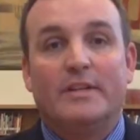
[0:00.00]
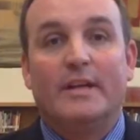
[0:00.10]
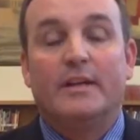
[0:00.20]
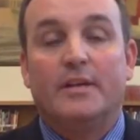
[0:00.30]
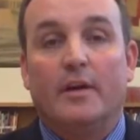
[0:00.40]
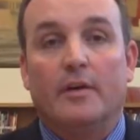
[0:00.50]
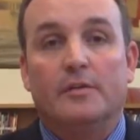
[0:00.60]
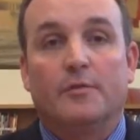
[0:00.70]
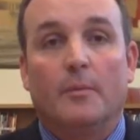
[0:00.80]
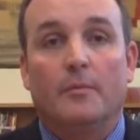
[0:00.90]
dignitaries
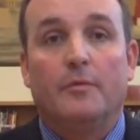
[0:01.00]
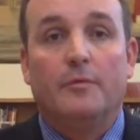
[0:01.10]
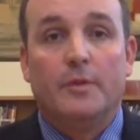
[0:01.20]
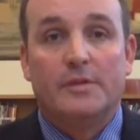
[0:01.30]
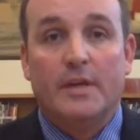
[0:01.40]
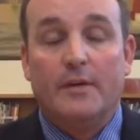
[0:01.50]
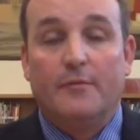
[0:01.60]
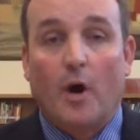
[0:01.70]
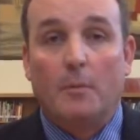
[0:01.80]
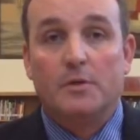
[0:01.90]
from the City of
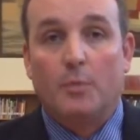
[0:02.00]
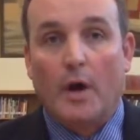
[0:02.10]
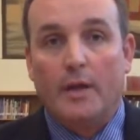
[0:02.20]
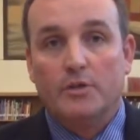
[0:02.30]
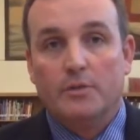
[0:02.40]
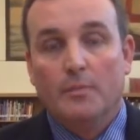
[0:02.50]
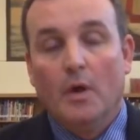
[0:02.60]
Farmers Branch.